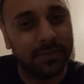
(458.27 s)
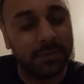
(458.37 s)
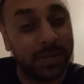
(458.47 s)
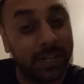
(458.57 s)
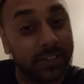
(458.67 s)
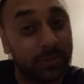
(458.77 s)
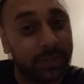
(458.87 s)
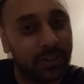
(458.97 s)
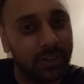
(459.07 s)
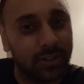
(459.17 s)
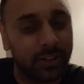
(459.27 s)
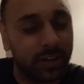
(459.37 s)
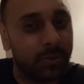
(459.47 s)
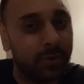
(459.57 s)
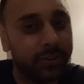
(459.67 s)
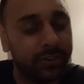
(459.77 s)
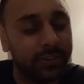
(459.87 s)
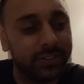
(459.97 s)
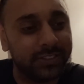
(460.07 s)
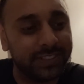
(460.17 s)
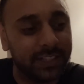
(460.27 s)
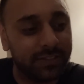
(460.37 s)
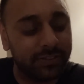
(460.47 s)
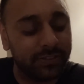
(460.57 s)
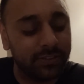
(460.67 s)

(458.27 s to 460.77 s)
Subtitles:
maybe that's something I'll look up on to see if